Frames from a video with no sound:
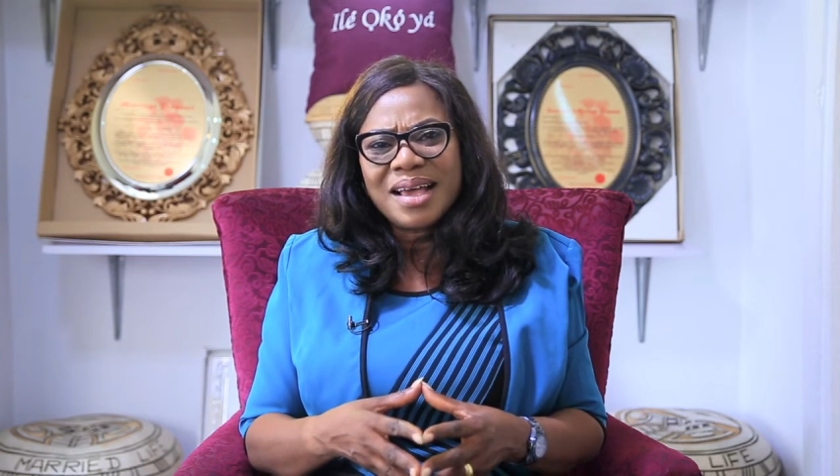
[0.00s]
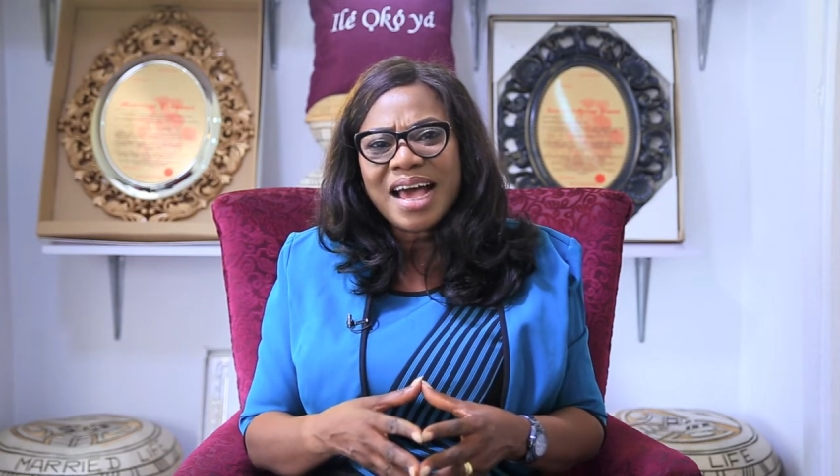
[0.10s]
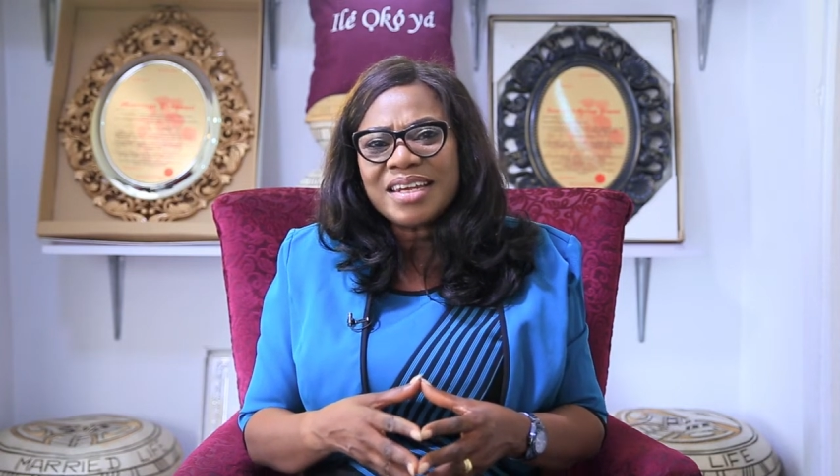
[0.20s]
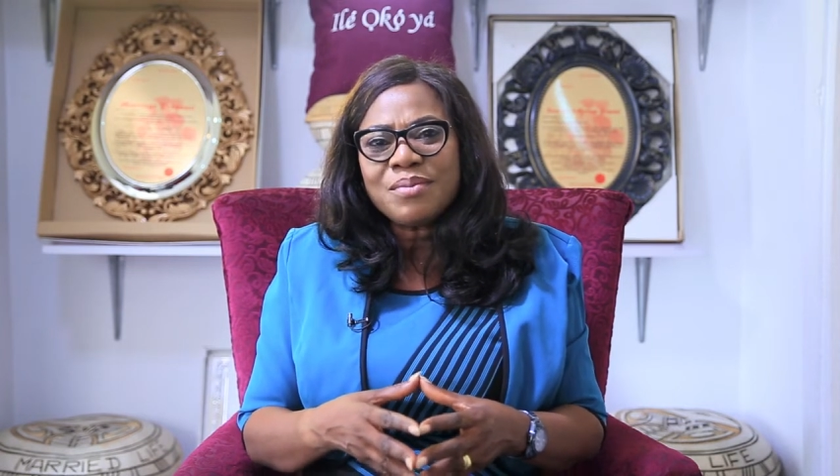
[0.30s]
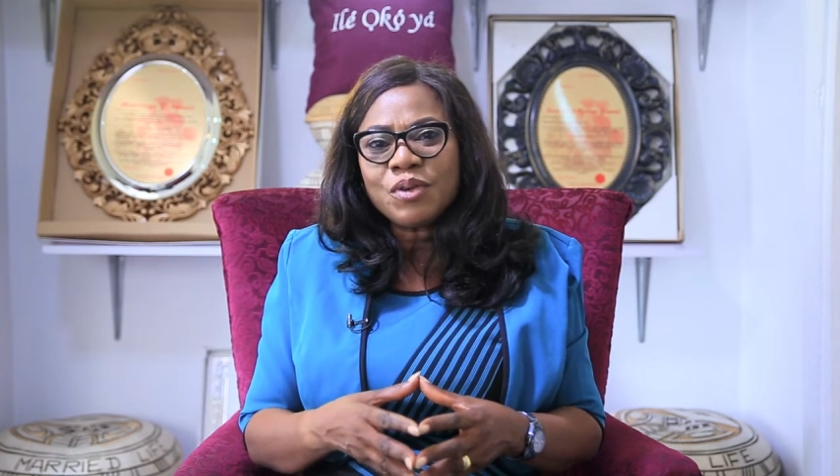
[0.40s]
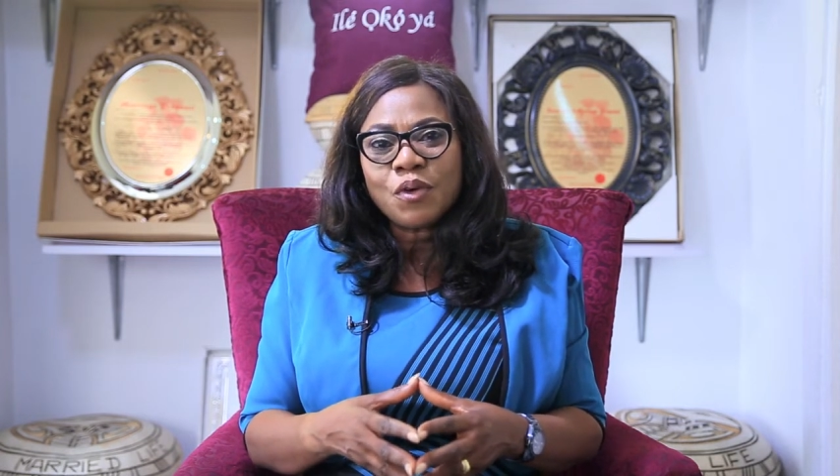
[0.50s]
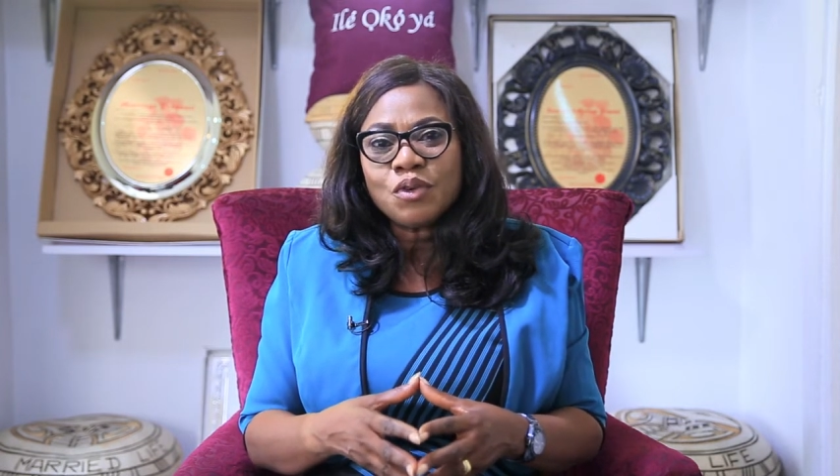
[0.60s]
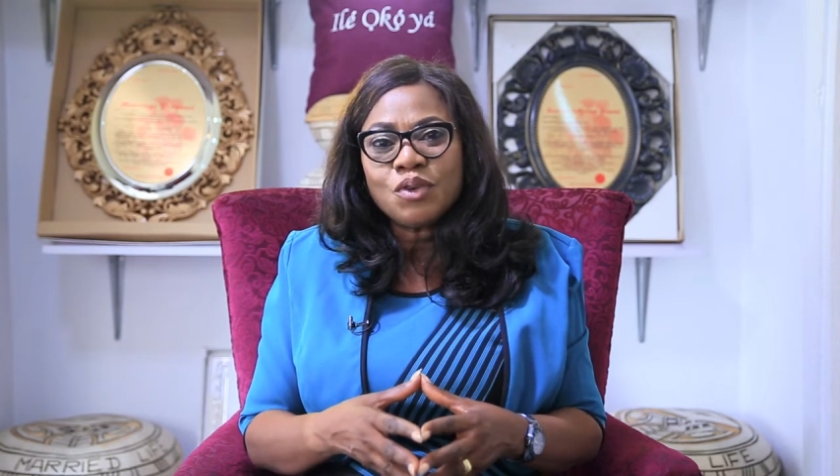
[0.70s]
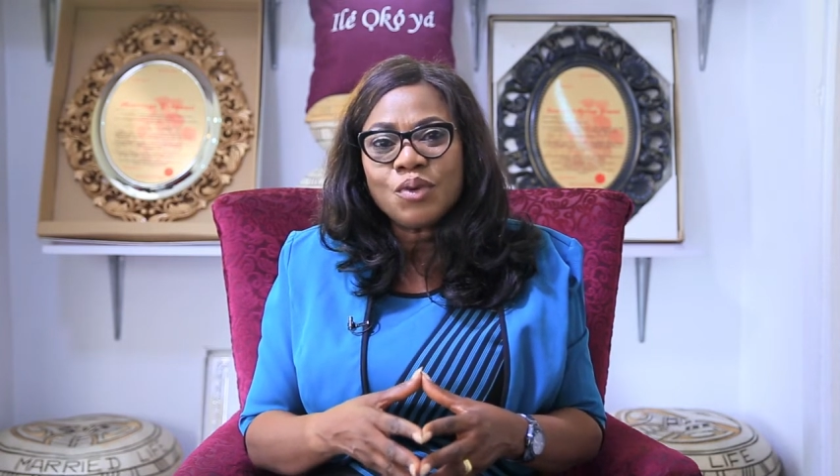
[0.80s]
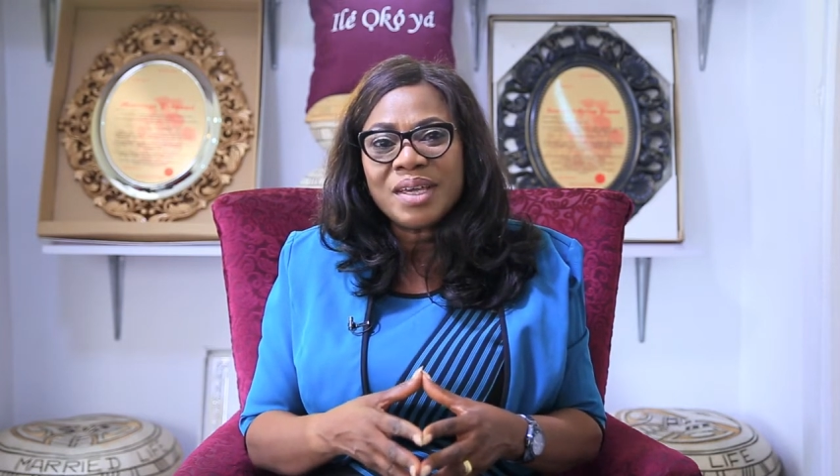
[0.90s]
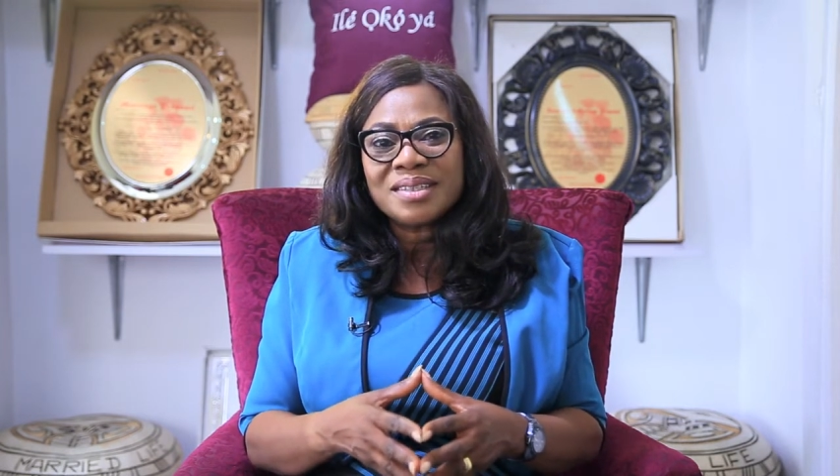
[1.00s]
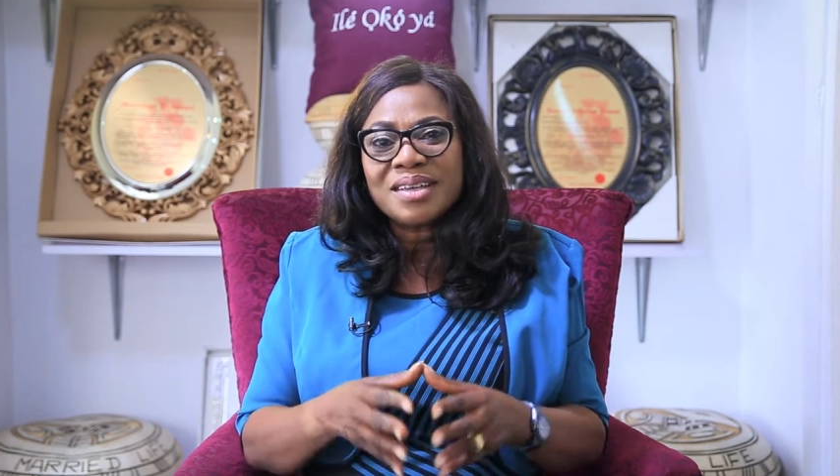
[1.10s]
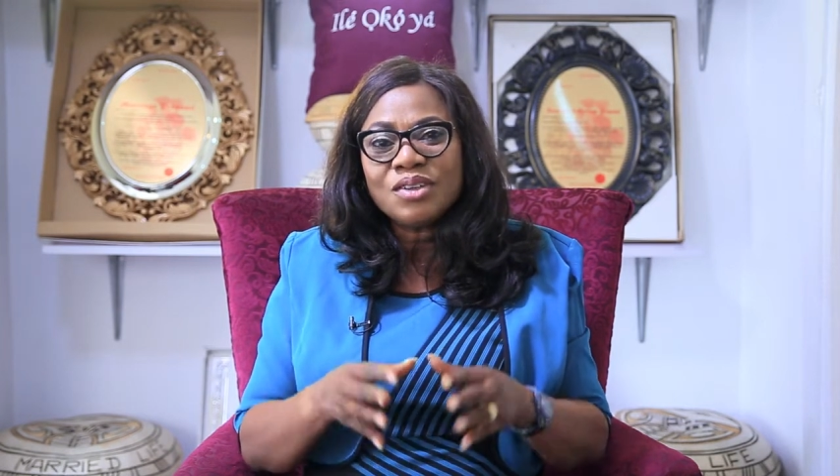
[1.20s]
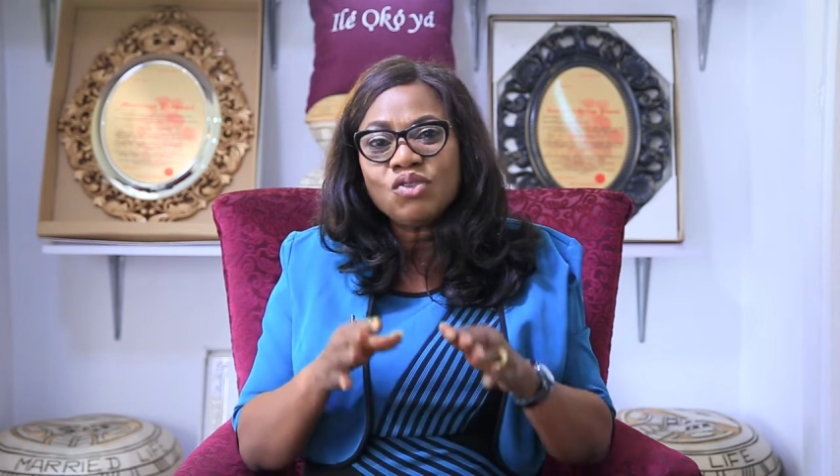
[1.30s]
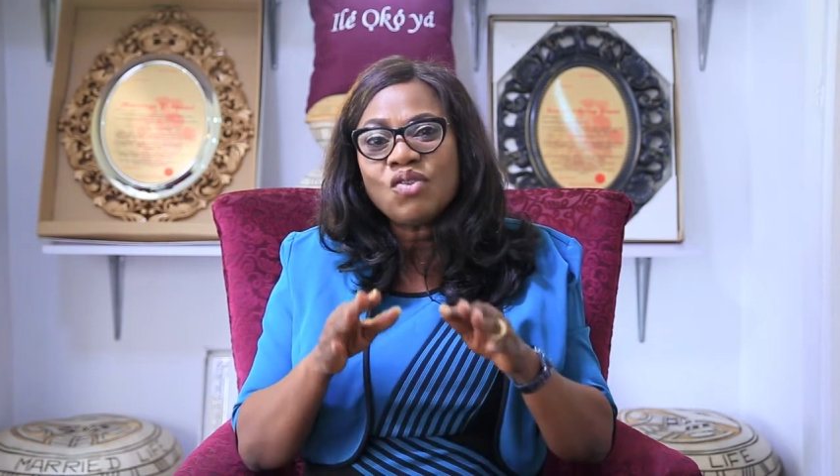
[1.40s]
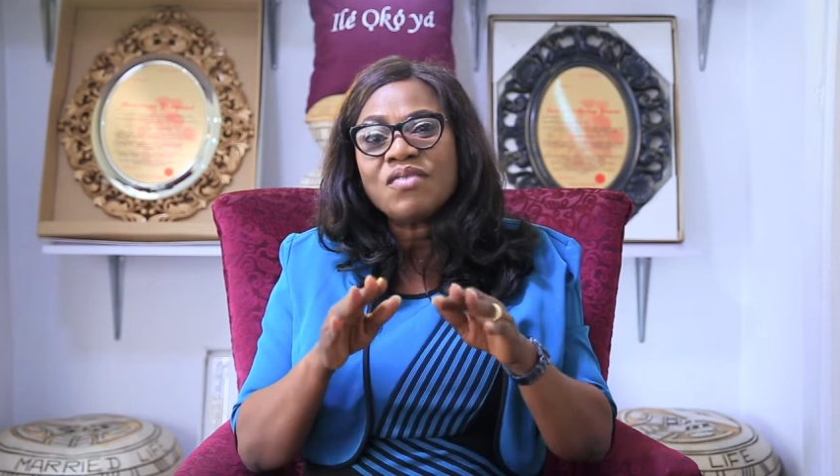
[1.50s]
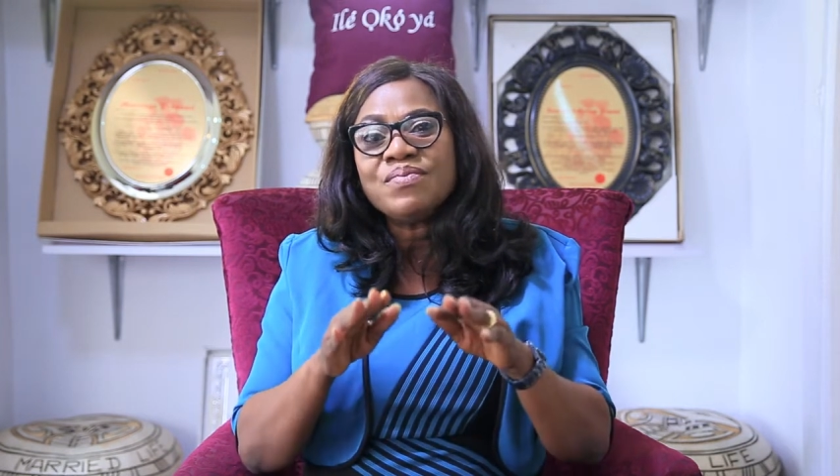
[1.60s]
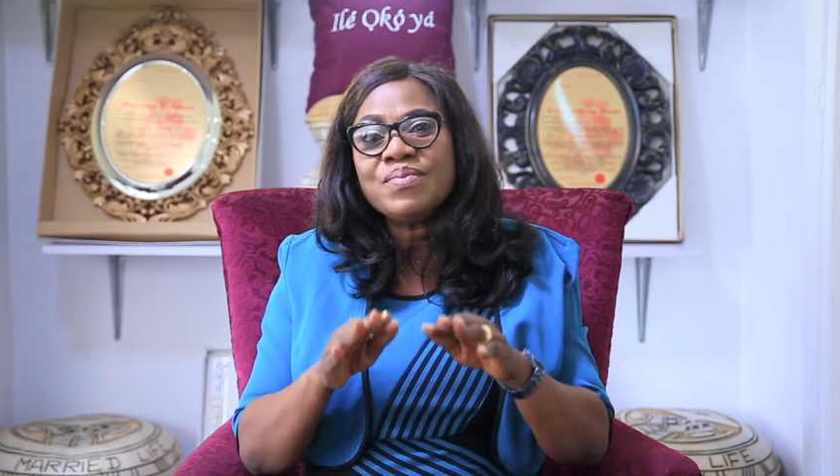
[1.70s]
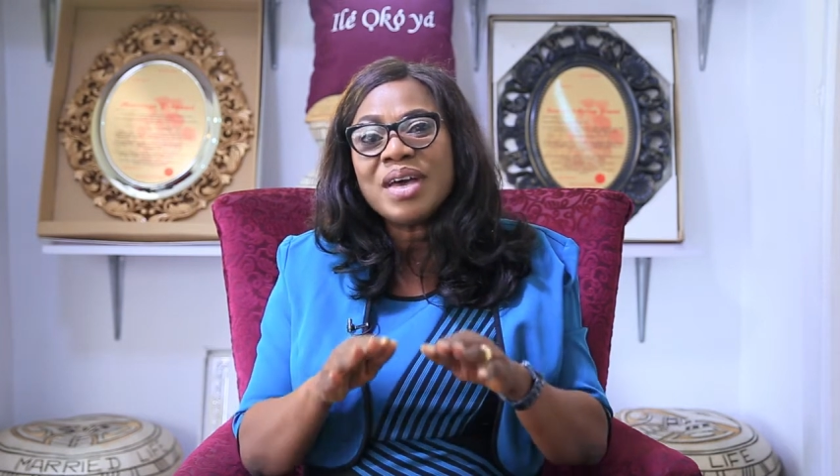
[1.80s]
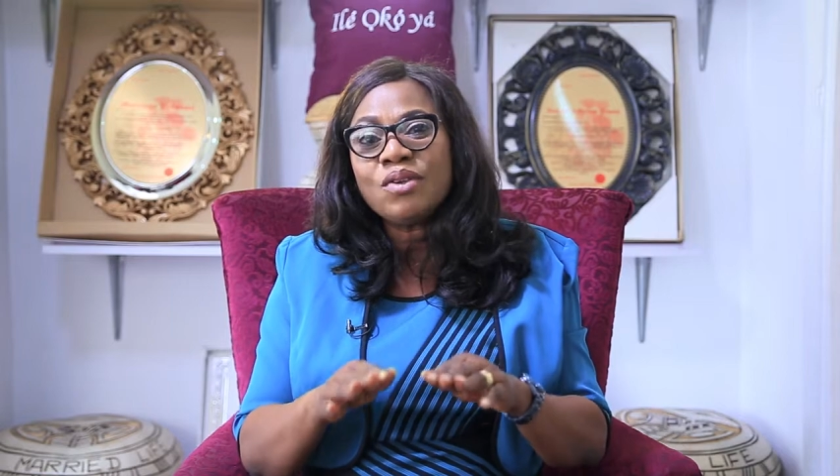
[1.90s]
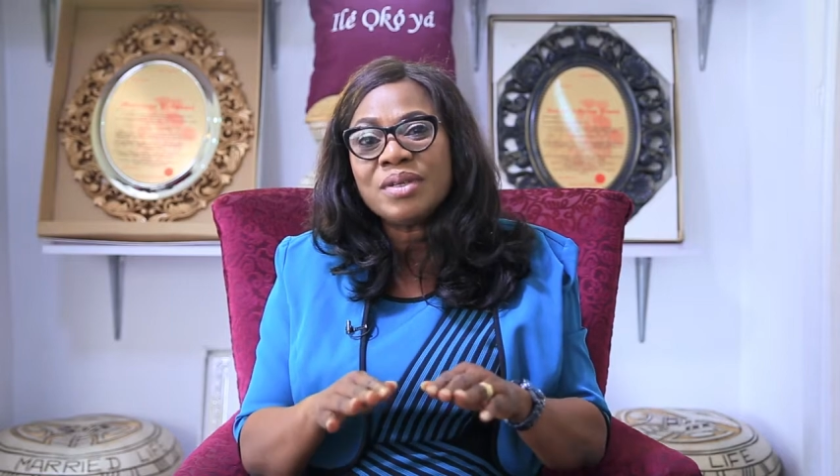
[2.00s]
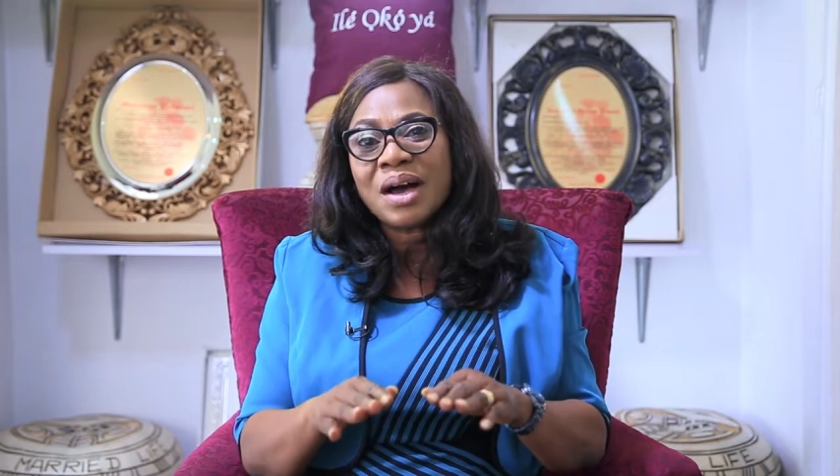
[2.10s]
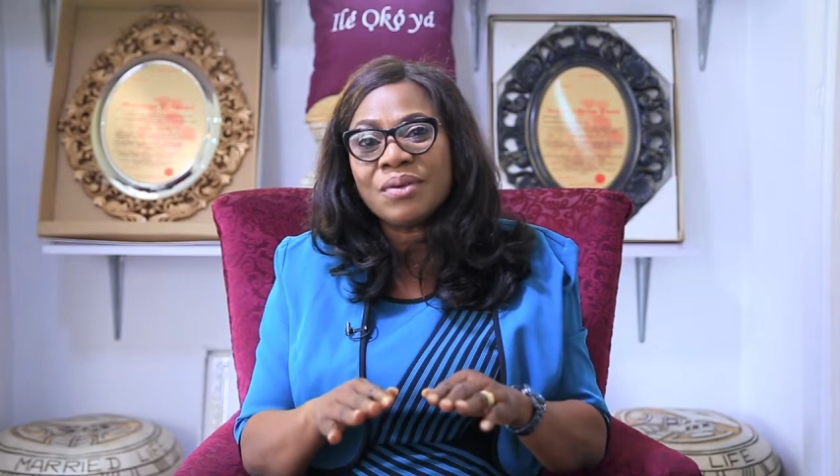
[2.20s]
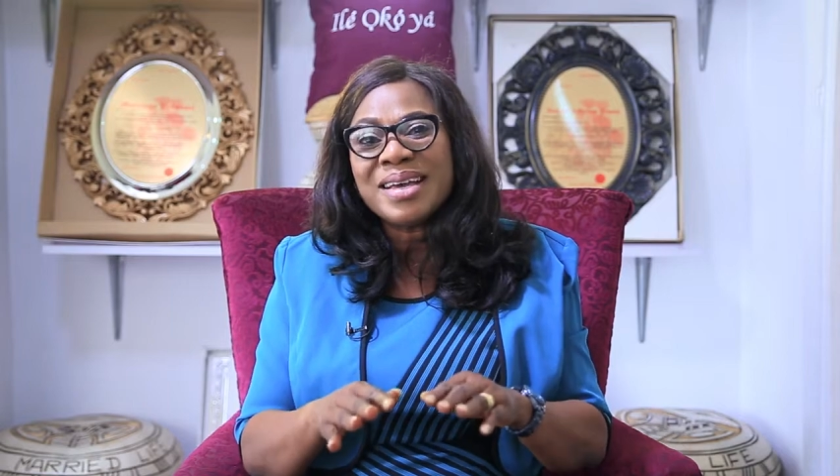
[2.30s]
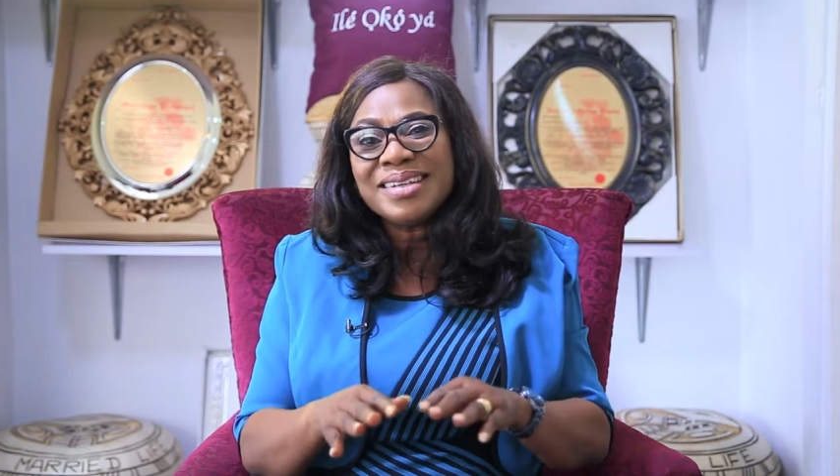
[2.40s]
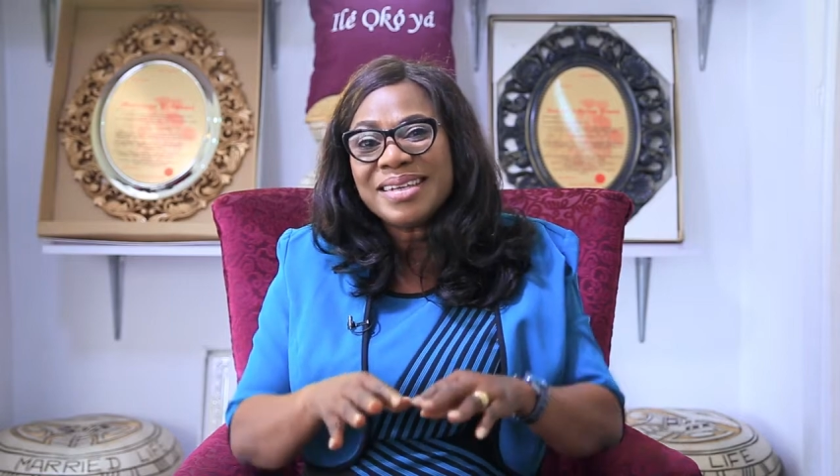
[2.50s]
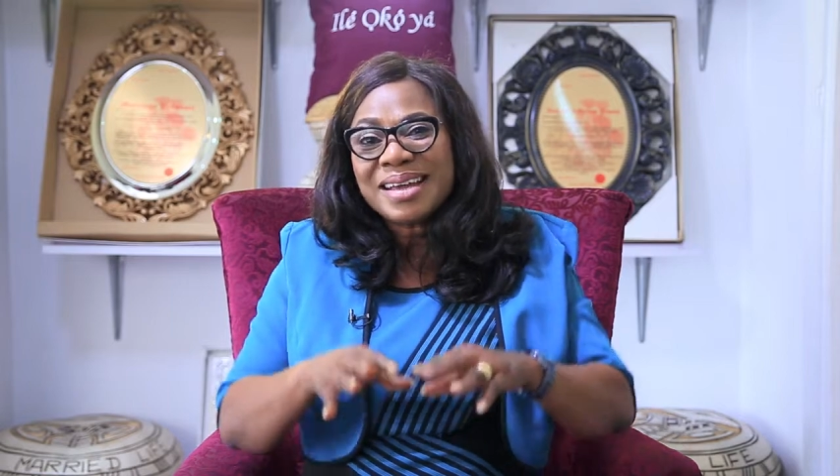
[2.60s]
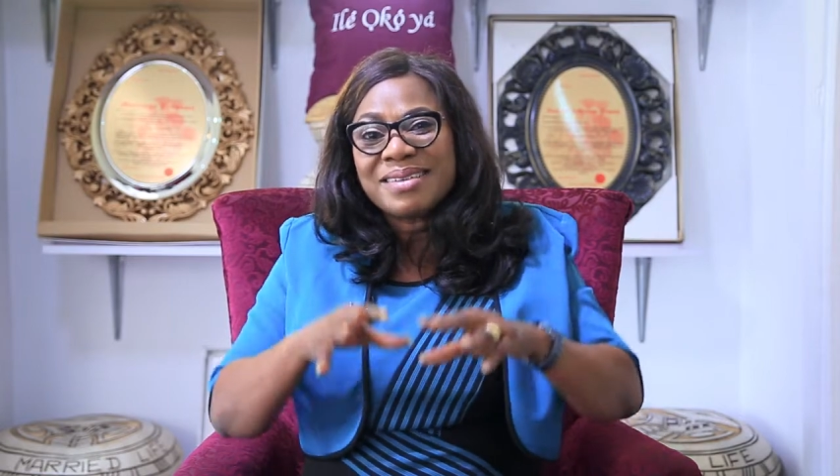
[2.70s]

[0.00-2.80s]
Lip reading: And then before you know it, you have mellowed down the